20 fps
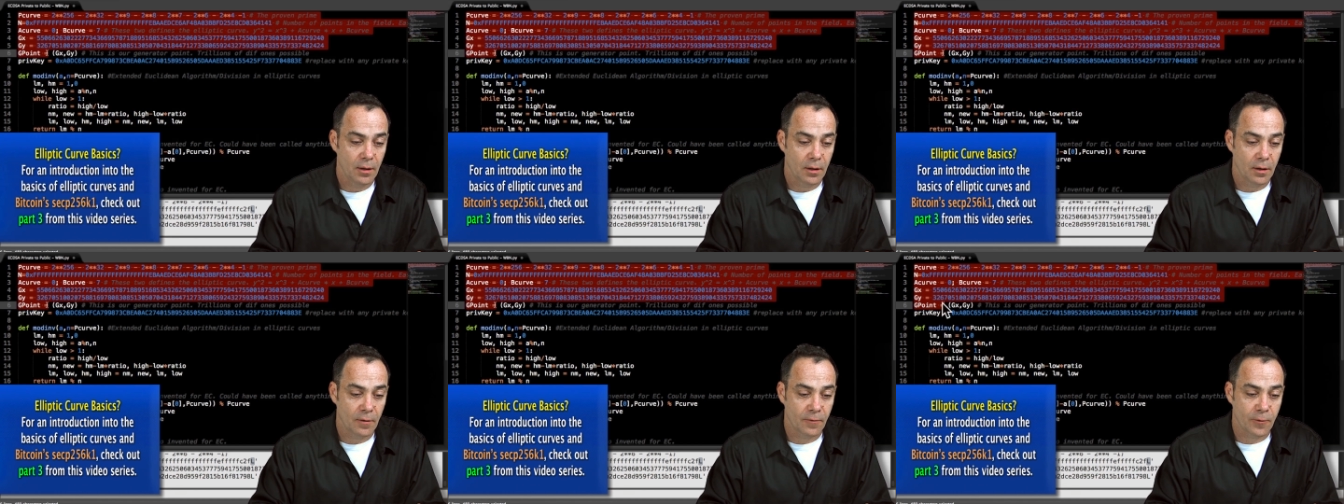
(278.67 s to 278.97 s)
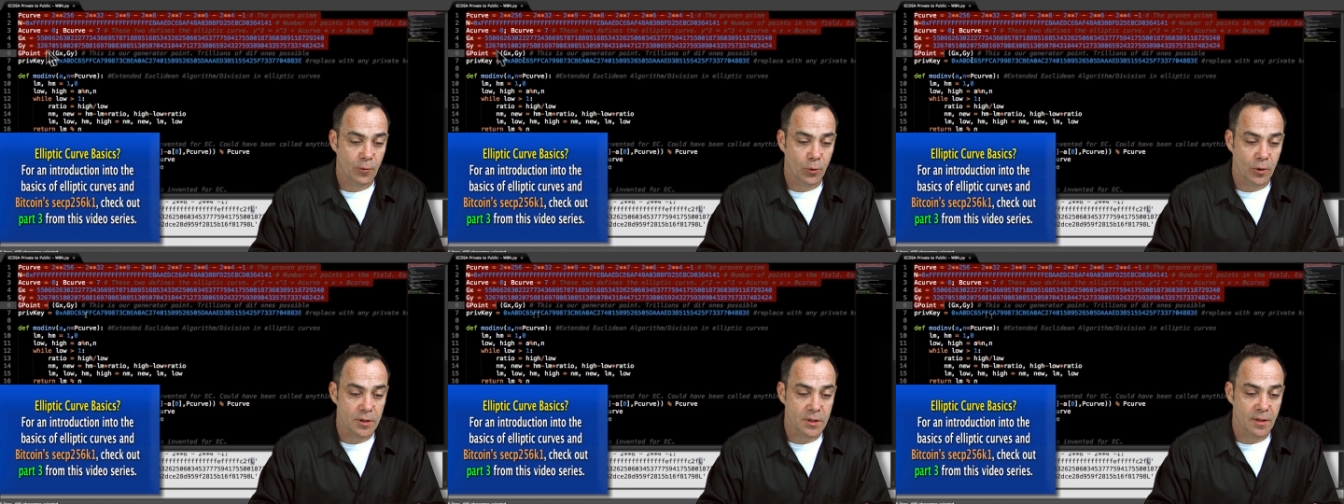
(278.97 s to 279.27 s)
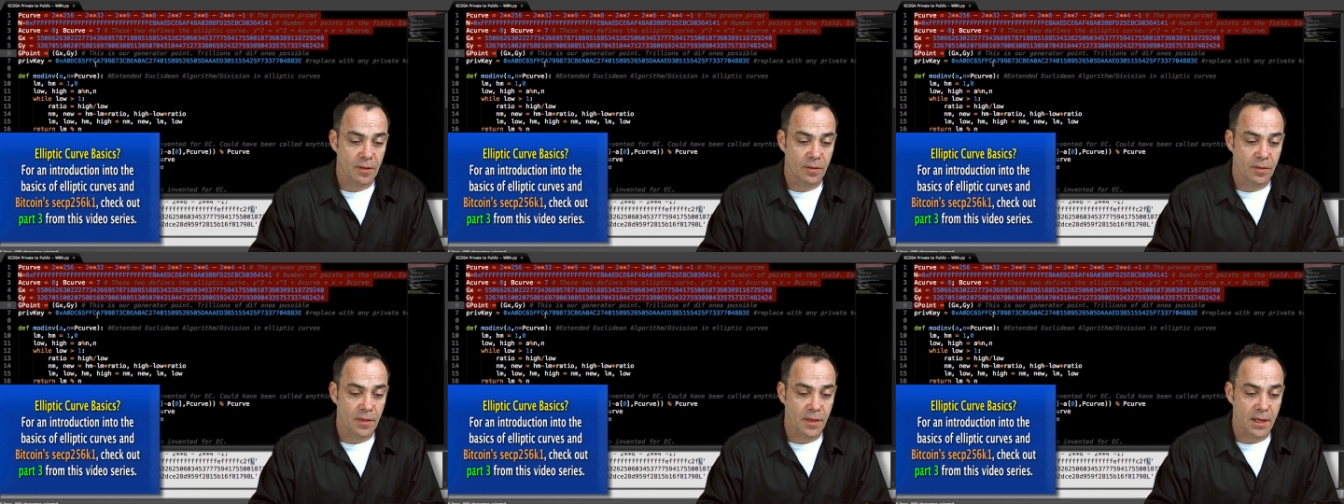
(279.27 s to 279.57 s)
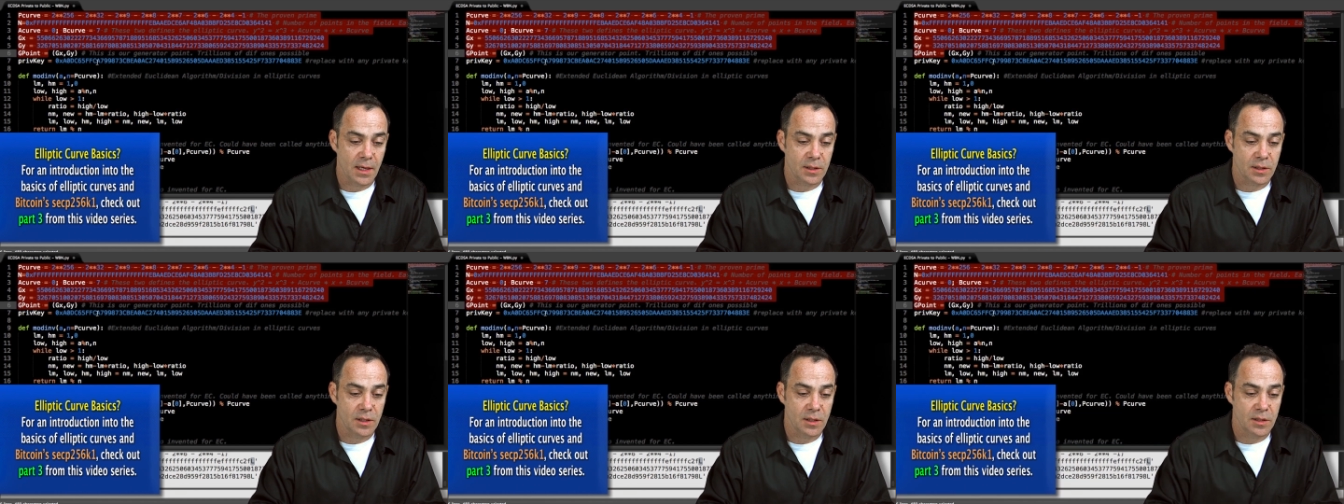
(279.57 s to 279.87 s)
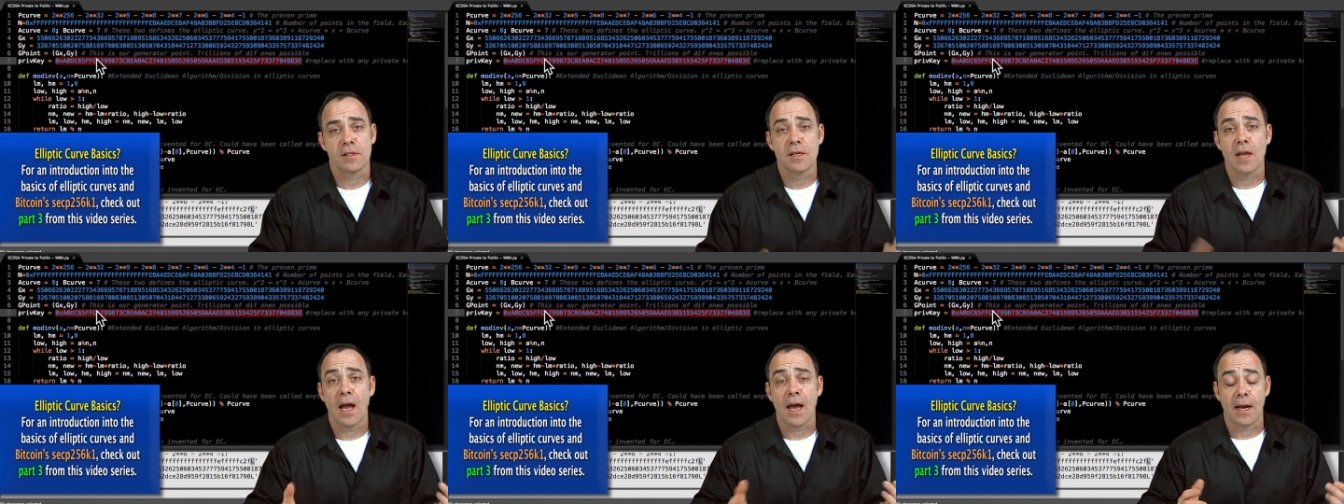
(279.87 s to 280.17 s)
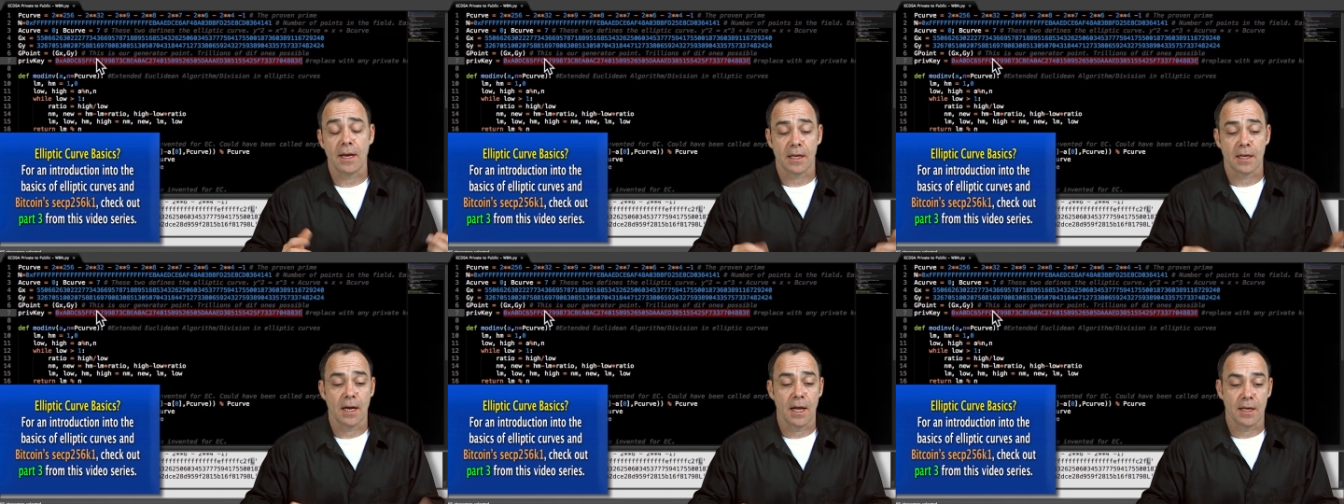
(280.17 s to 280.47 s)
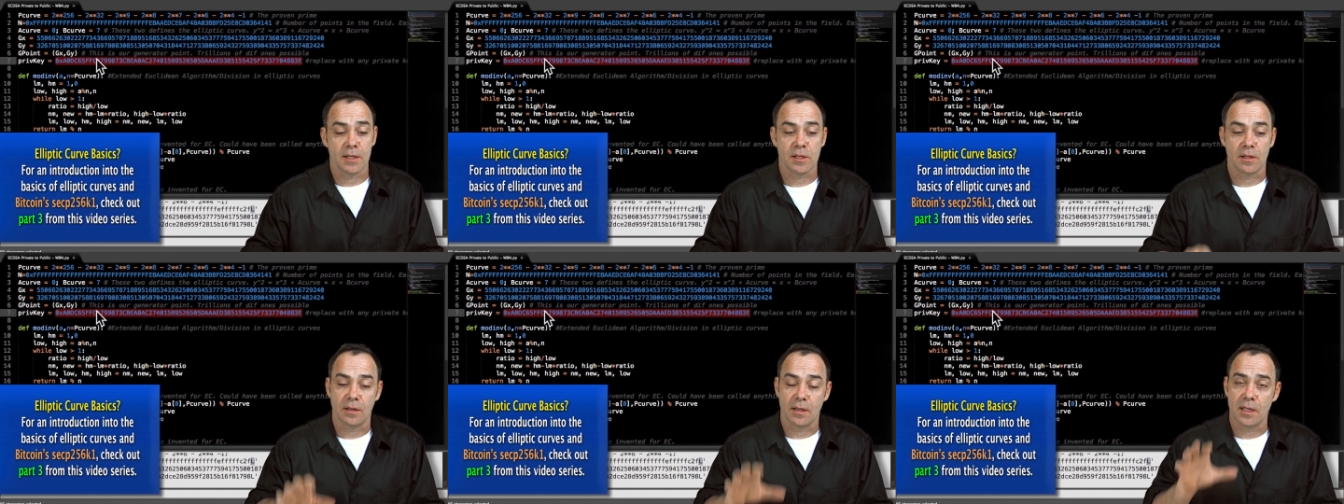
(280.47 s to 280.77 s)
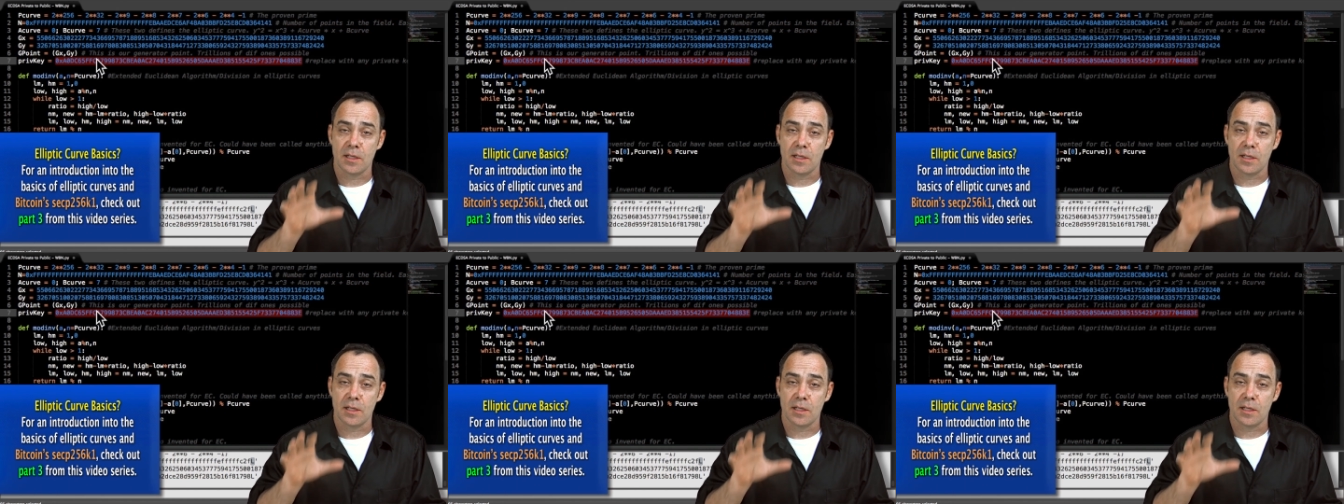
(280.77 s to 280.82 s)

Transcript: Of course, this is not a constant.